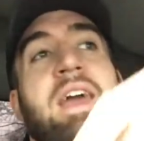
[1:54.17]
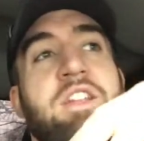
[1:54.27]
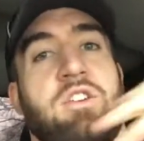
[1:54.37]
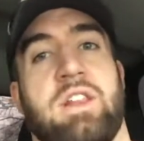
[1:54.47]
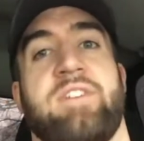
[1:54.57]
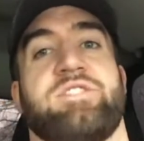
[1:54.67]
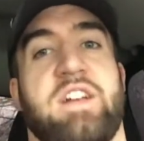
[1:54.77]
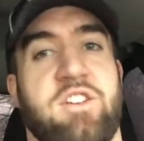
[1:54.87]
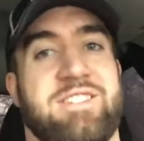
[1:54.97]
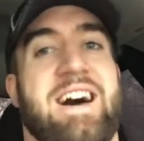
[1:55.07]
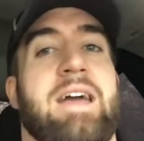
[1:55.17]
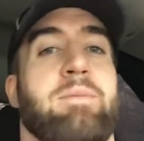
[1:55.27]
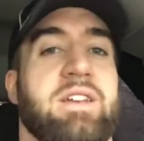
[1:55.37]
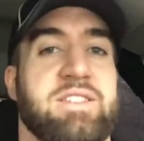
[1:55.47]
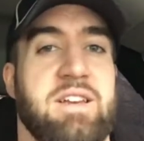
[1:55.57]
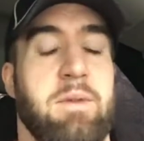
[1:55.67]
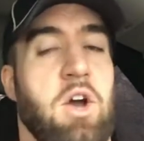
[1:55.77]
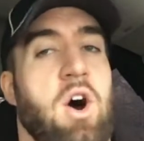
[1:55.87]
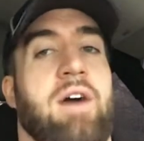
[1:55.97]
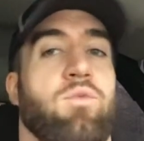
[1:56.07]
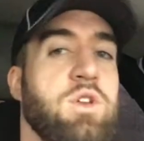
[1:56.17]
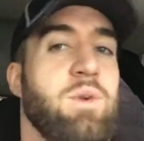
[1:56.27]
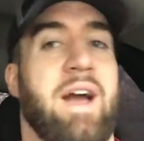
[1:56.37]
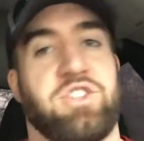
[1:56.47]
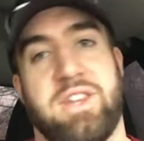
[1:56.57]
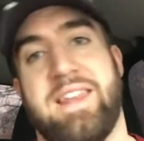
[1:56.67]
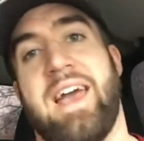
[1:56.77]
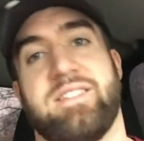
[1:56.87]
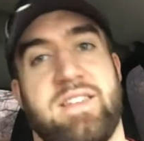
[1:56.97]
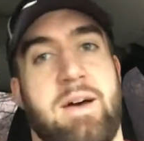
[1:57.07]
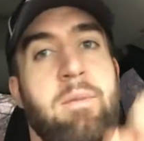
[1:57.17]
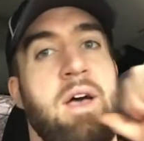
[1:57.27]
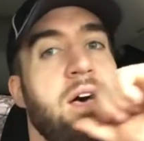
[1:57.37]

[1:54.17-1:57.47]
and your lifts and your timing is going to be off when you actually get to them.